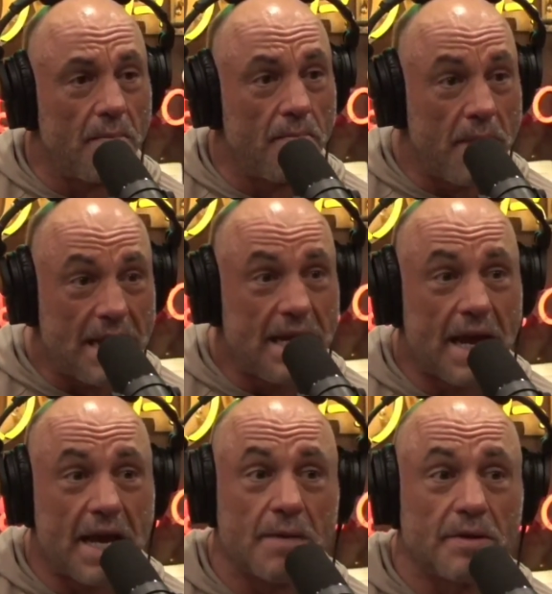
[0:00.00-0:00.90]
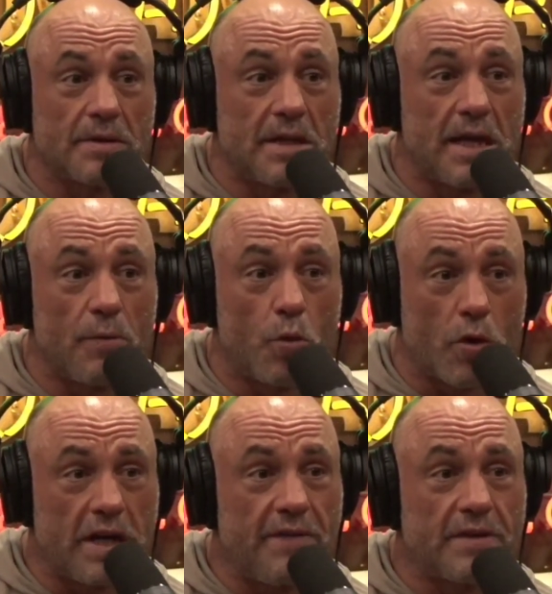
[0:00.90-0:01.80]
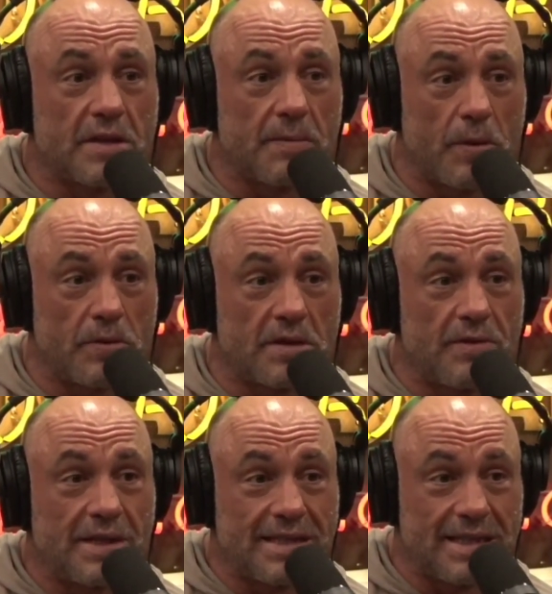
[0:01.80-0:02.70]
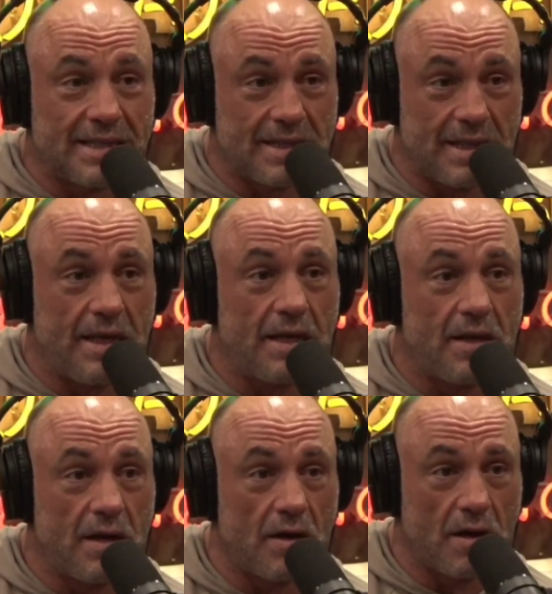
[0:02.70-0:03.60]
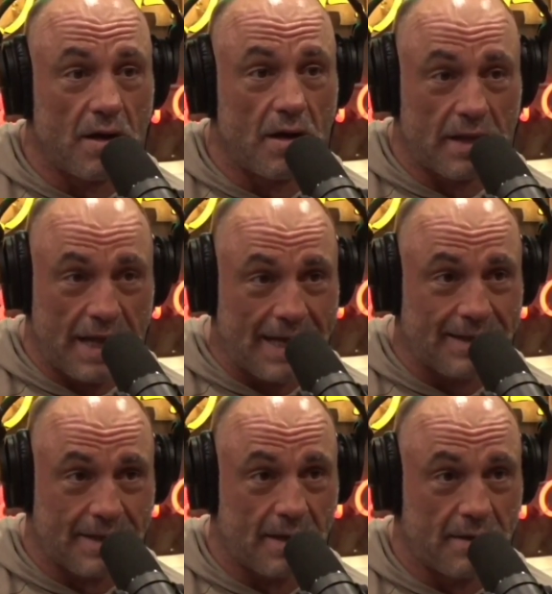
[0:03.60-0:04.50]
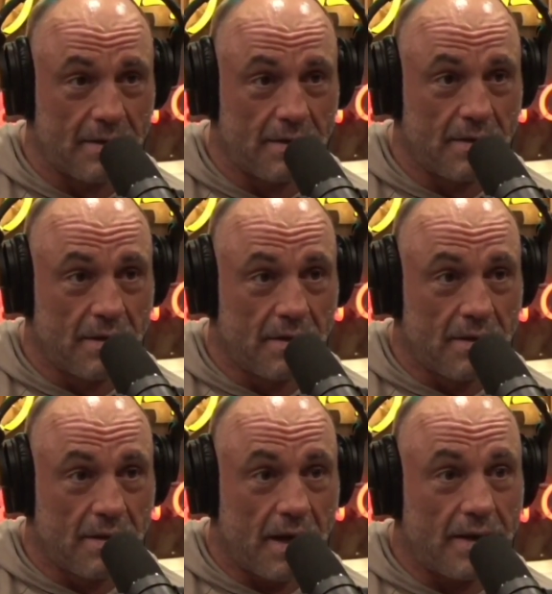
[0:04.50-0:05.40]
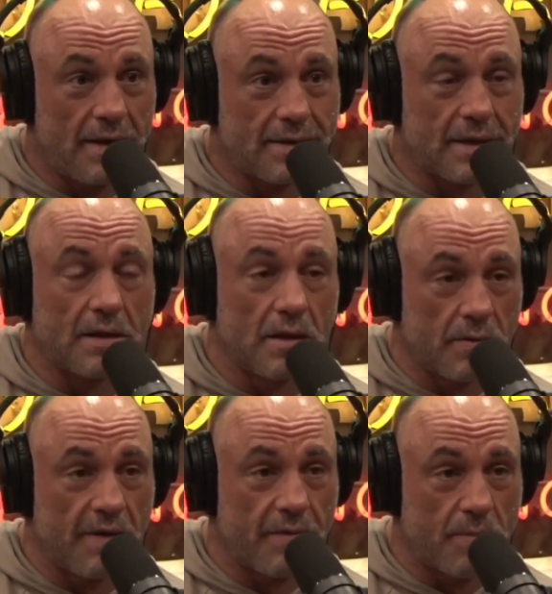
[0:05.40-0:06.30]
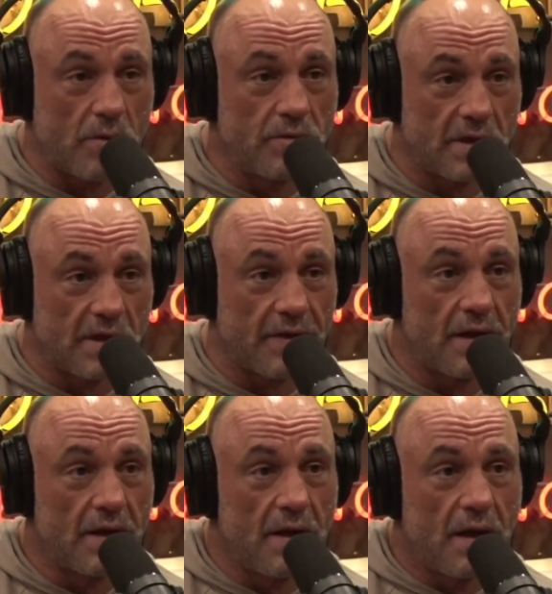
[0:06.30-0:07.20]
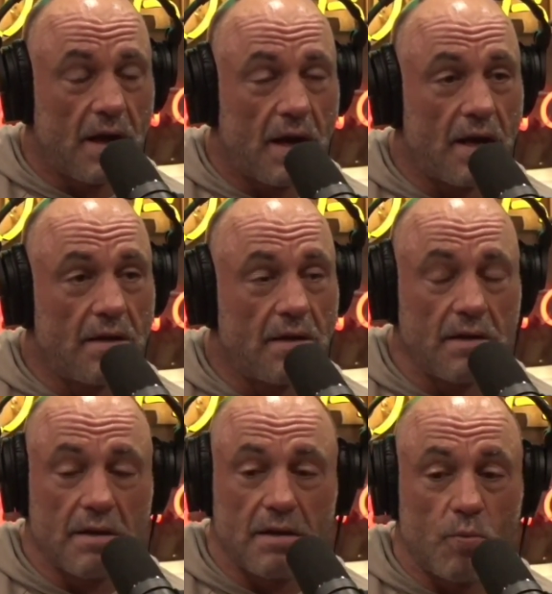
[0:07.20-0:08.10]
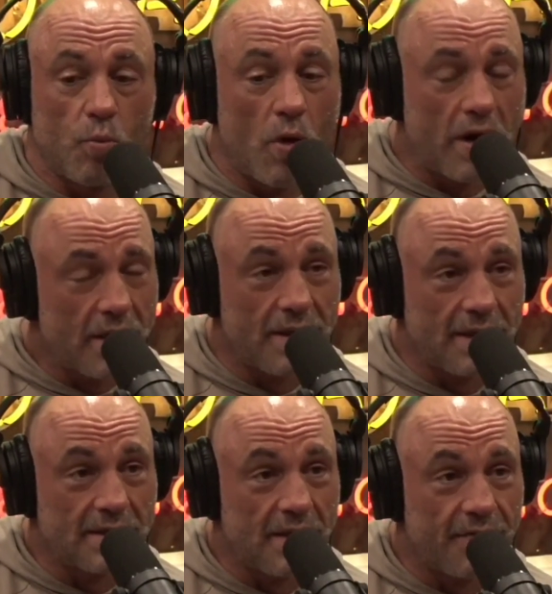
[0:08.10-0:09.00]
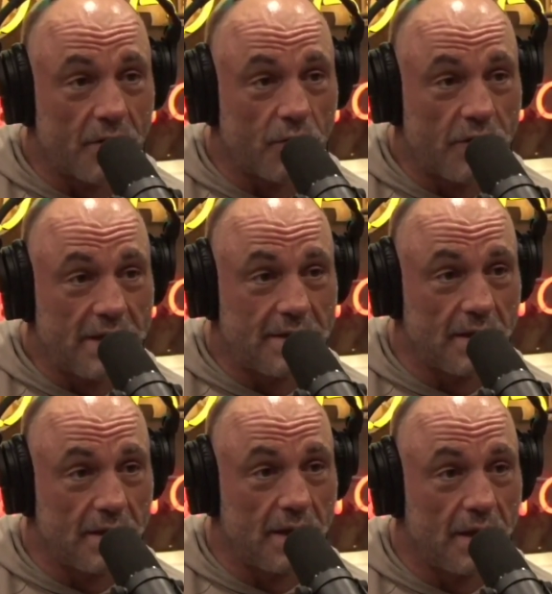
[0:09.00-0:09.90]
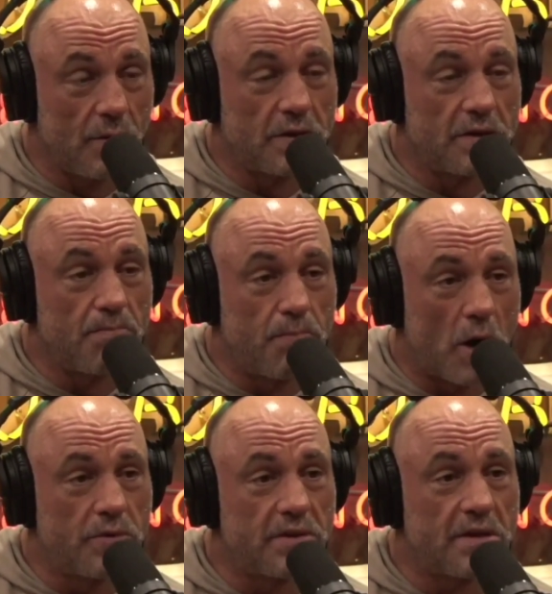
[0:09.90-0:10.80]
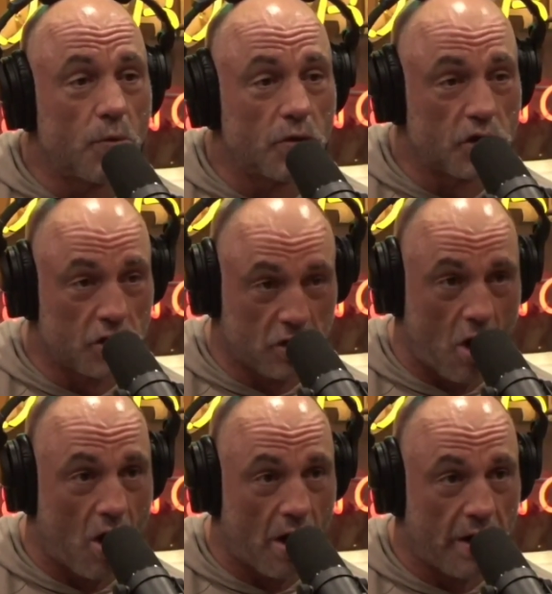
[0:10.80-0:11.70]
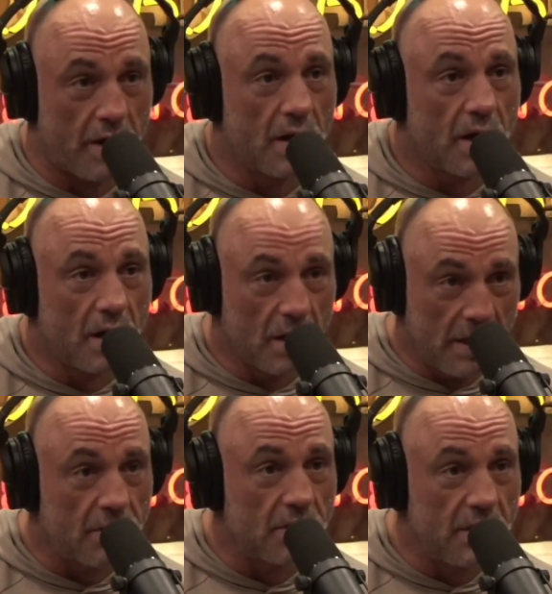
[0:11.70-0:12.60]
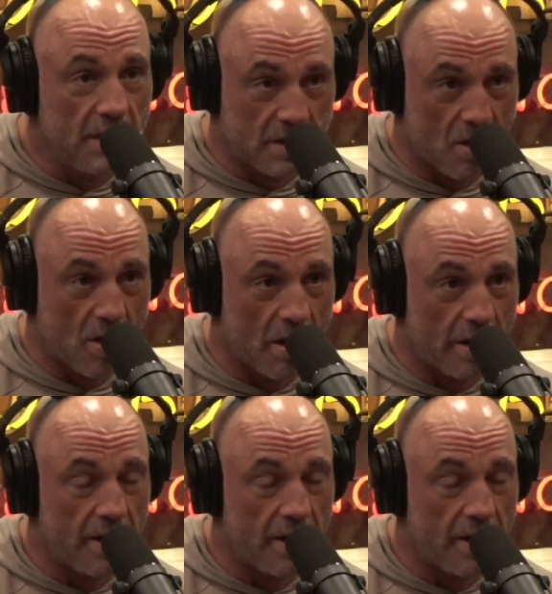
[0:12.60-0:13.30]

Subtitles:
many animals that weren't even supposed to exist in Alaska. And he's like, look, we have the bones of it. And one of the things they found recently was bones that were sawed, clearly sawed.